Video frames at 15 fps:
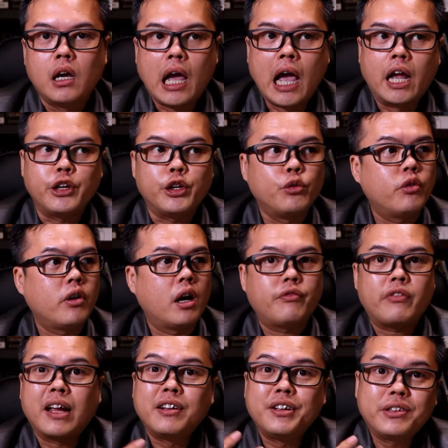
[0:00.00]
And if you have
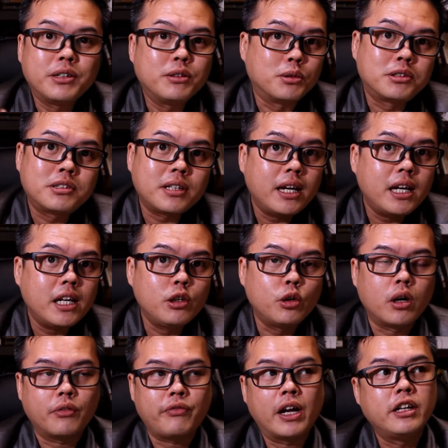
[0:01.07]
anything to say,
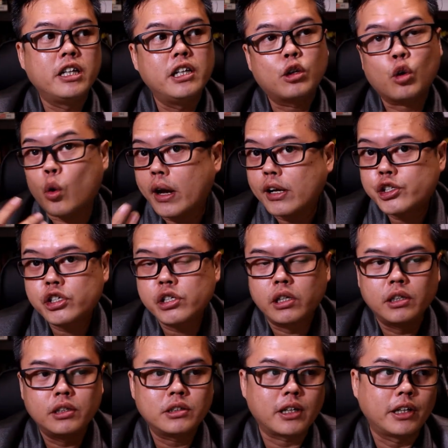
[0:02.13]
you have any
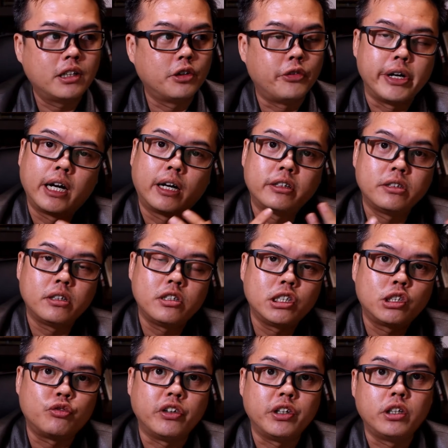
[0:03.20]
questions either regarding
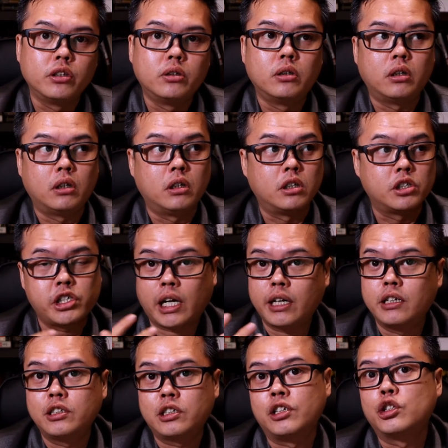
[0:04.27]
this video or
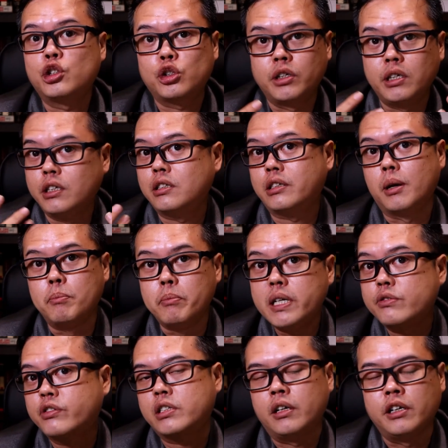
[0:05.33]
Chinese histories and
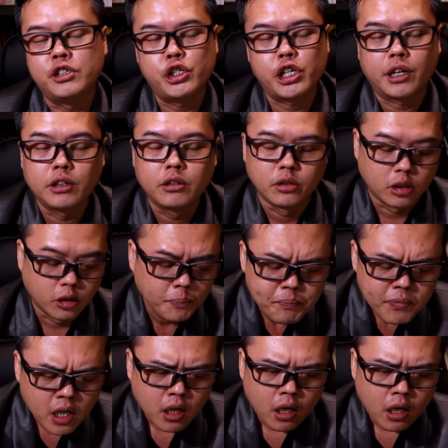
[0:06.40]
myths in general,